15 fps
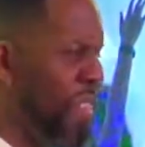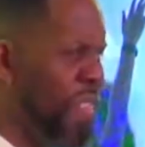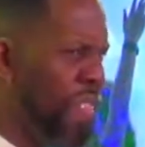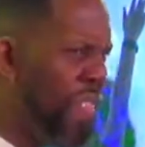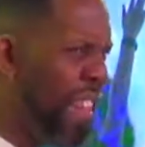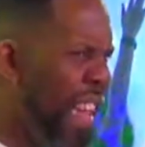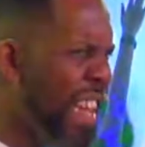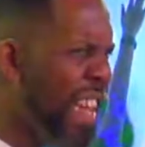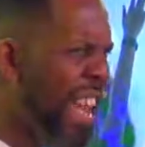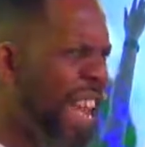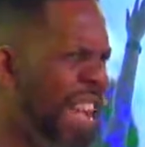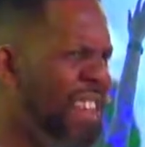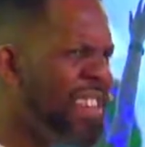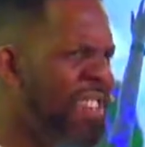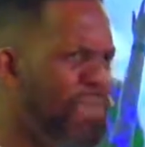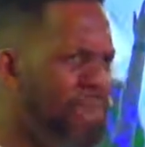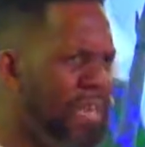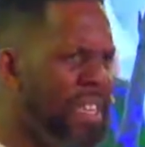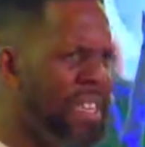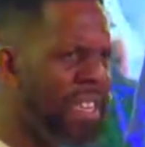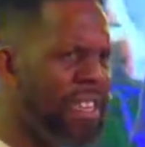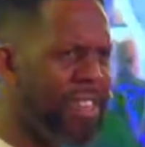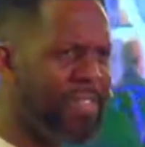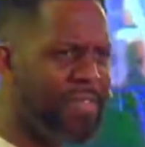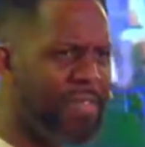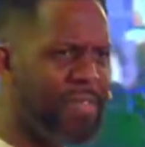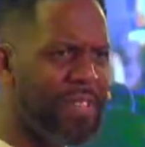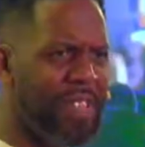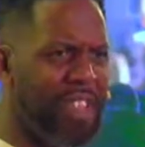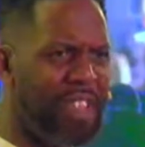That had to be
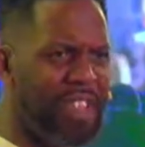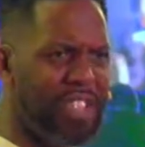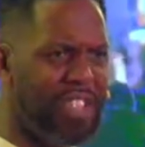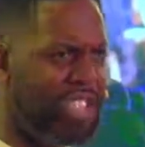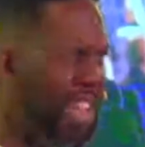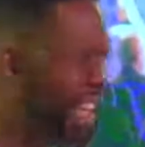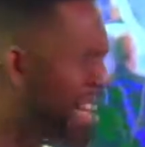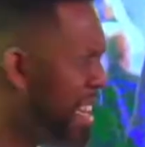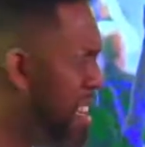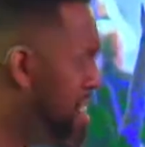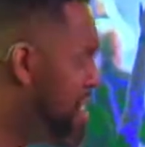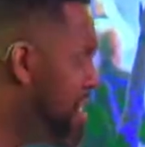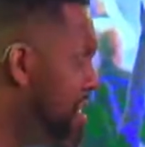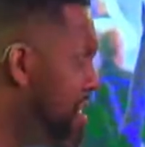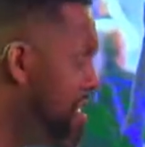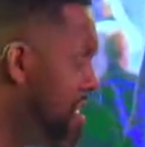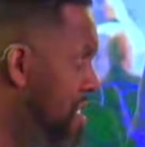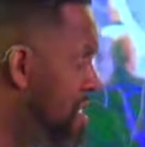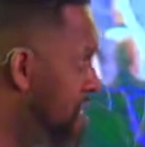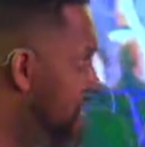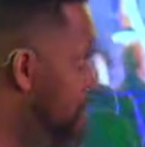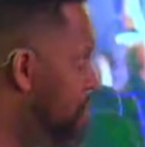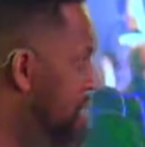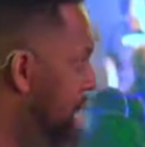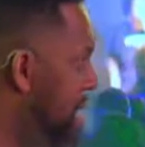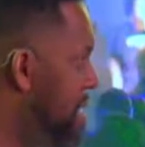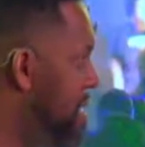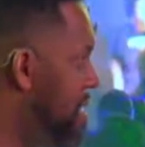a challenge, right?